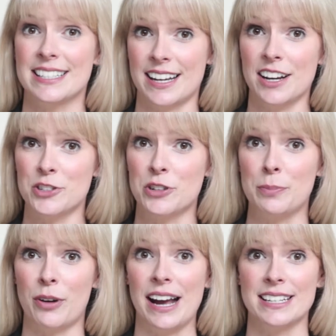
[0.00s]
a country
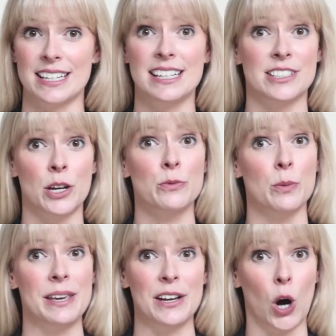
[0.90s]
brand is known for
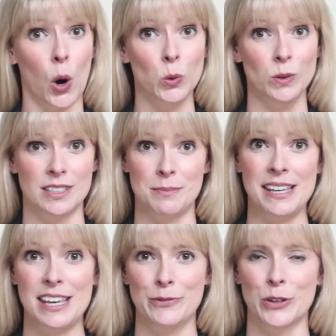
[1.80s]
being cold and
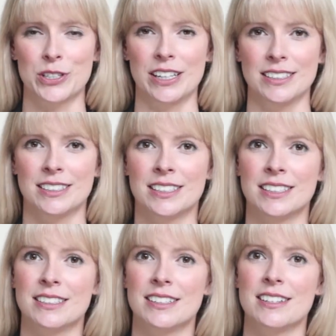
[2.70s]
making vodka.
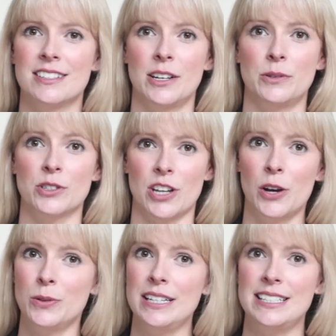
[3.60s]
So not
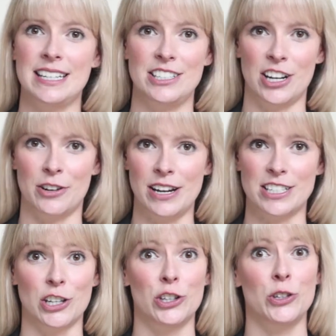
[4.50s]
only did it
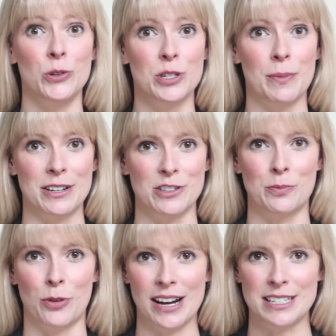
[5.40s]
generate a huge amount
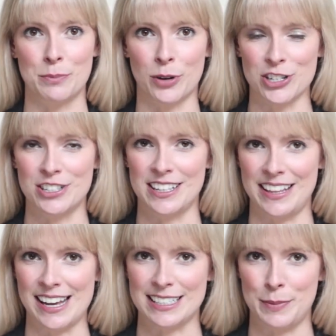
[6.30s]
of brand impressions at
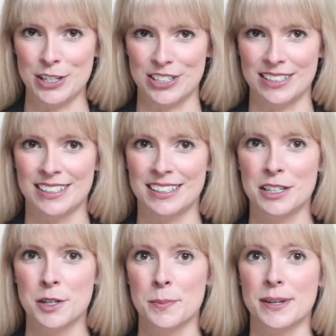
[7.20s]
the exhibition,
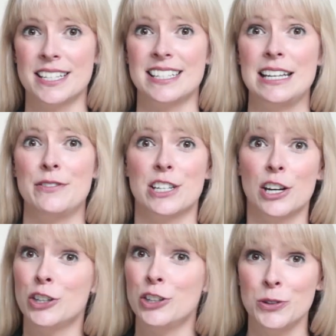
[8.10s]
but it delivered a
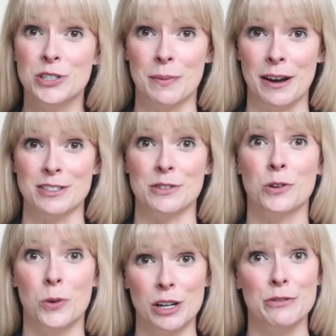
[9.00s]
huge amount of
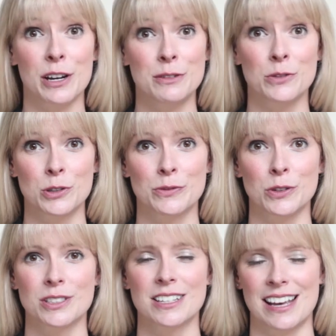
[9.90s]
qualified
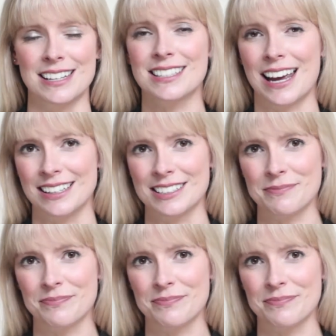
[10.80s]
footfall to their stand.